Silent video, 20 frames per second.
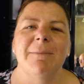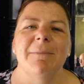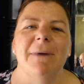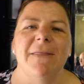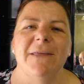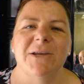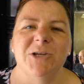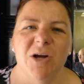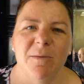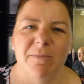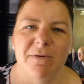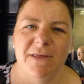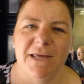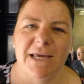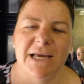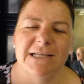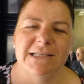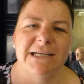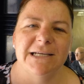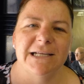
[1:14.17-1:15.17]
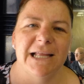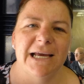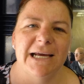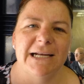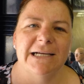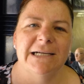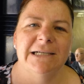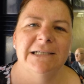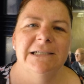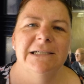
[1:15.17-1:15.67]
at the top of the
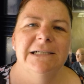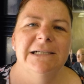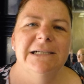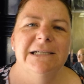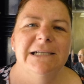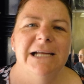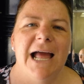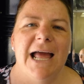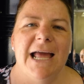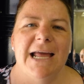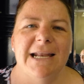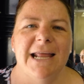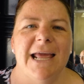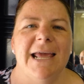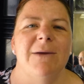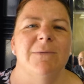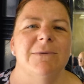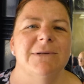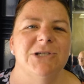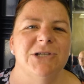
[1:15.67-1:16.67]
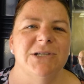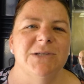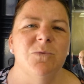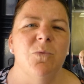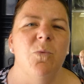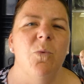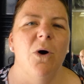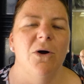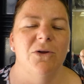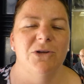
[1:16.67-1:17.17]
escalator, and he was just
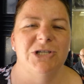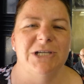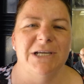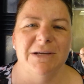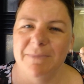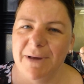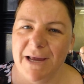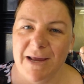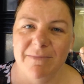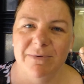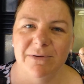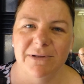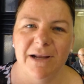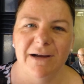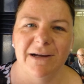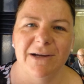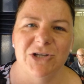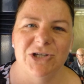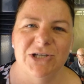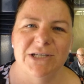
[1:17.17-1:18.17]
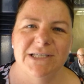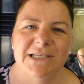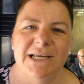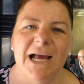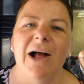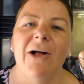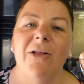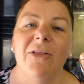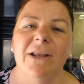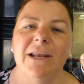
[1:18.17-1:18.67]
watching people. I could just
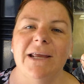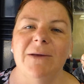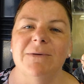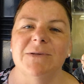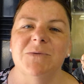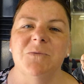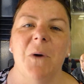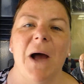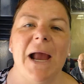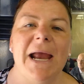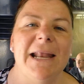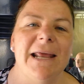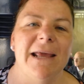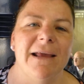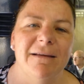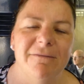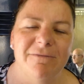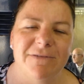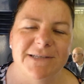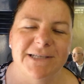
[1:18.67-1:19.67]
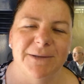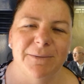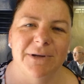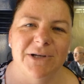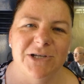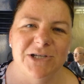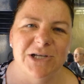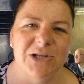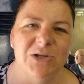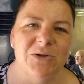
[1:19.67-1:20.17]
tell that he was waiting for
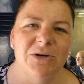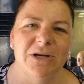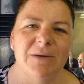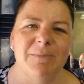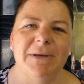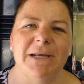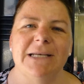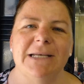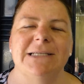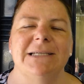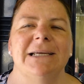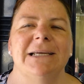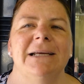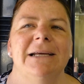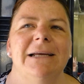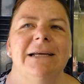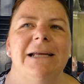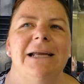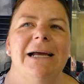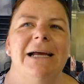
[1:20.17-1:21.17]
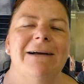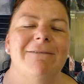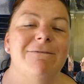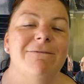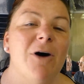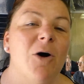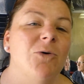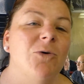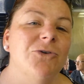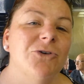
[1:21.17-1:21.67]
someone to look a bit
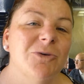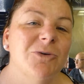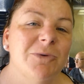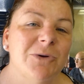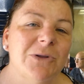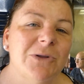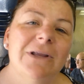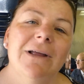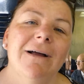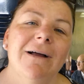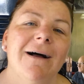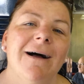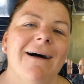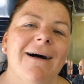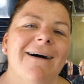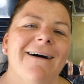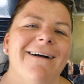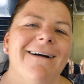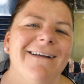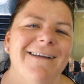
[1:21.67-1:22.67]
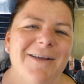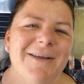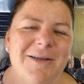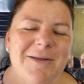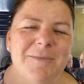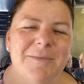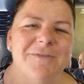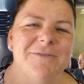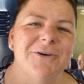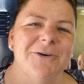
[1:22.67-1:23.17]
vulnerable
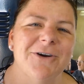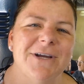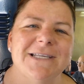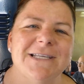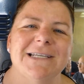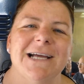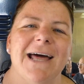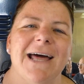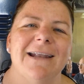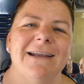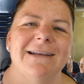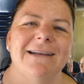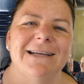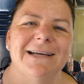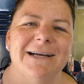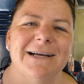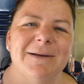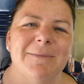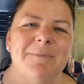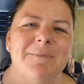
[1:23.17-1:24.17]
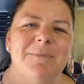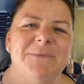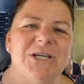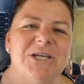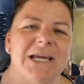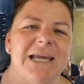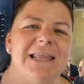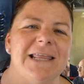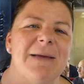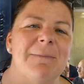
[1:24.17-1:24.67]
before he started
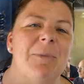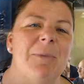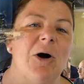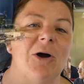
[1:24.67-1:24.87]
checking their